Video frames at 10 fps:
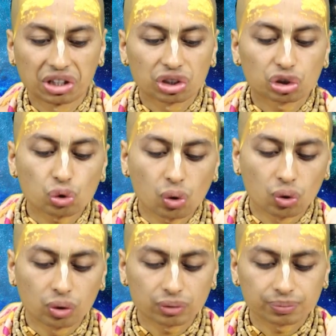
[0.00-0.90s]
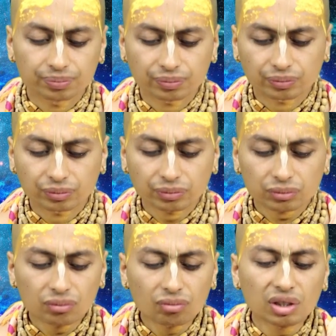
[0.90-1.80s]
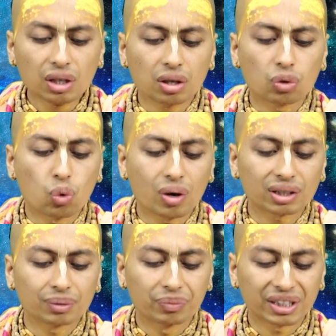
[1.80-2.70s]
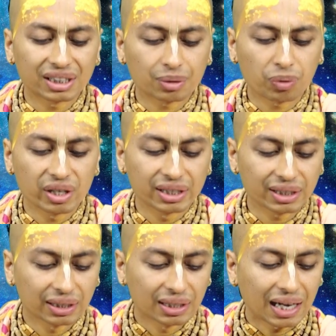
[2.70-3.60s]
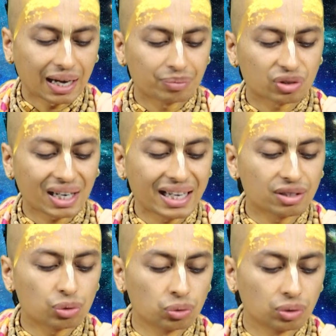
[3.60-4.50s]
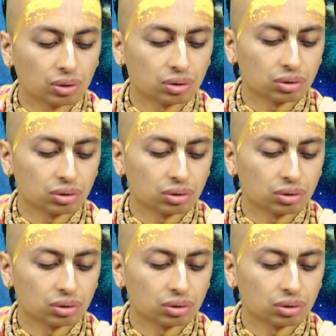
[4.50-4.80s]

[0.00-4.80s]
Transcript: So, what the basic point I am trying to